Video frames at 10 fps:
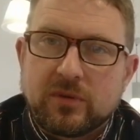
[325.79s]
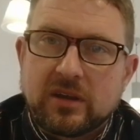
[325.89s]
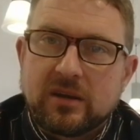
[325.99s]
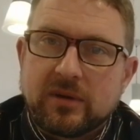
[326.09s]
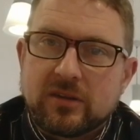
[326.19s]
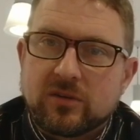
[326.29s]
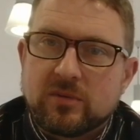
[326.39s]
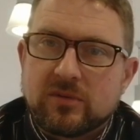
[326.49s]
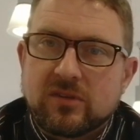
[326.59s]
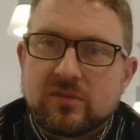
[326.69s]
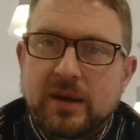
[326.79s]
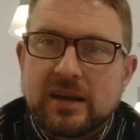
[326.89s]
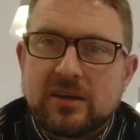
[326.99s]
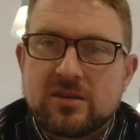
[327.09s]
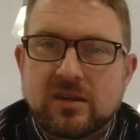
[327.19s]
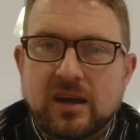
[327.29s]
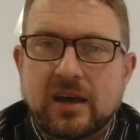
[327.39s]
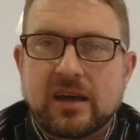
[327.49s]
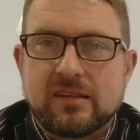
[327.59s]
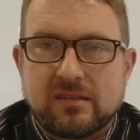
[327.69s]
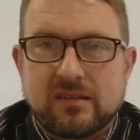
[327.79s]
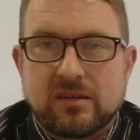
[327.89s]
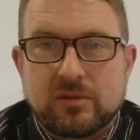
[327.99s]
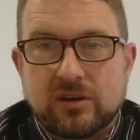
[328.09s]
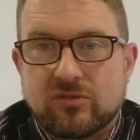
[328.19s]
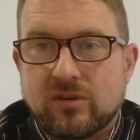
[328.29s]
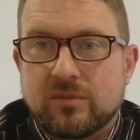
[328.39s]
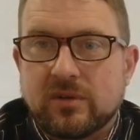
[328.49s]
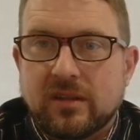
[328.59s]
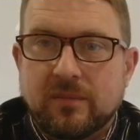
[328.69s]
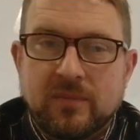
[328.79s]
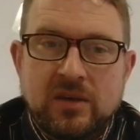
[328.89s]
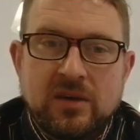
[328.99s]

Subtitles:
But anyway, the documents are Spanish, and we're going to try one of